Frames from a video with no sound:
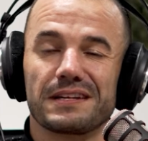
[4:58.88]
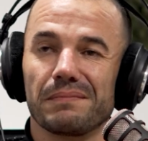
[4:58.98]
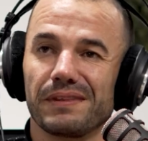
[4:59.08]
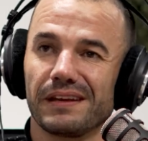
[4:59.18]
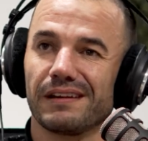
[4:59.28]

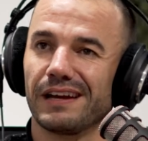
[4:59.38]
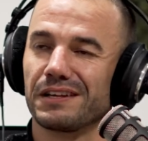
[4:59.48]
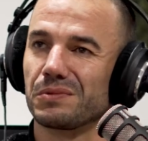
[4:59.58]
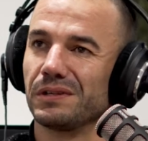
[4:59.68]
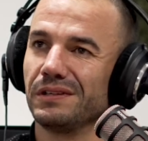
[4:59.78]
something
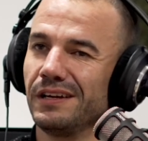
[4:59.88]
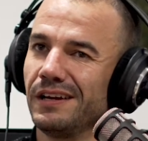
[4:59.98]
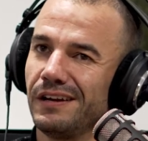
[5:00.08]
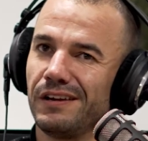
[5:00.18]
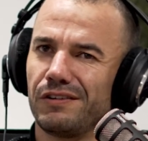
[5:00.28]
as well.
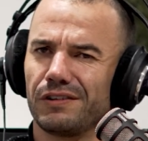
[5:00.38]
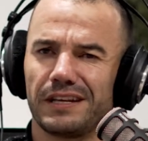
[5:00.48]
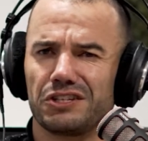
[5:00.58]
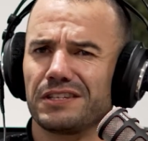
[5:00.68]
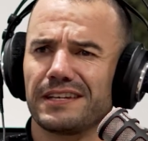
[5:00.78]
Not
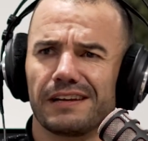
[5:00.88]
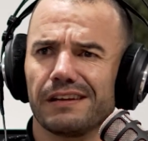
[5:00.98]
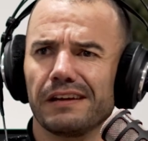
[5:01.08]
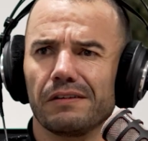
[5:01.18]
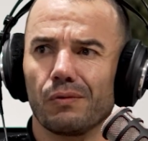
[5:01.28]
that you take
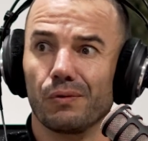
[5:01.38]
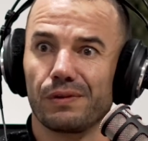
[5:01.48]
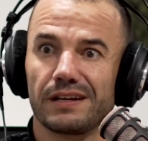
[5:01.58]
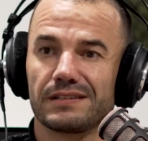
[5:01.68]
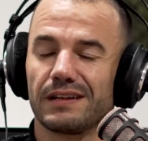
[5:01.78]
it in, or
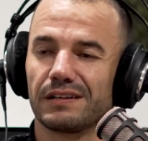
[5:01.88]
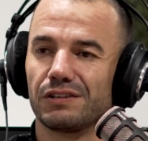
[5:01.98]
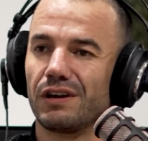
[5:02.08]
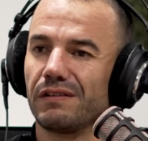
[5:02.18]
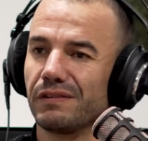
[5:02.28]
that's like a
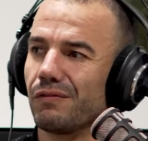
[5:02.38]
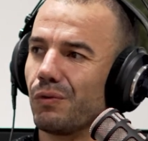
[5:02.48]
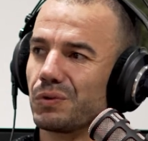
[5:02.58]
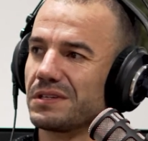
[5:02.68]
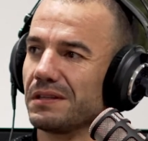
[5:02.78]
driving
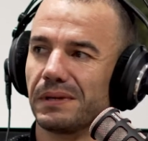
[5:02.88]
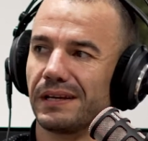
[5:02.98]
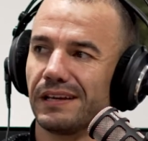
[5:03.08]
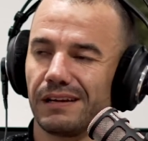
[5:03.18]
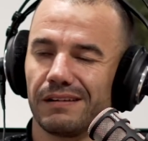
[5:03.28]
force in the
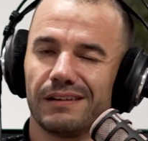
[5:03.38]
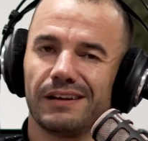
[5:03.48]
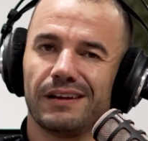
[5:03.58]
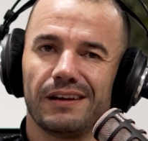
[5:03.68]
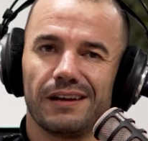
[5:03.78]
beginning. Yeah.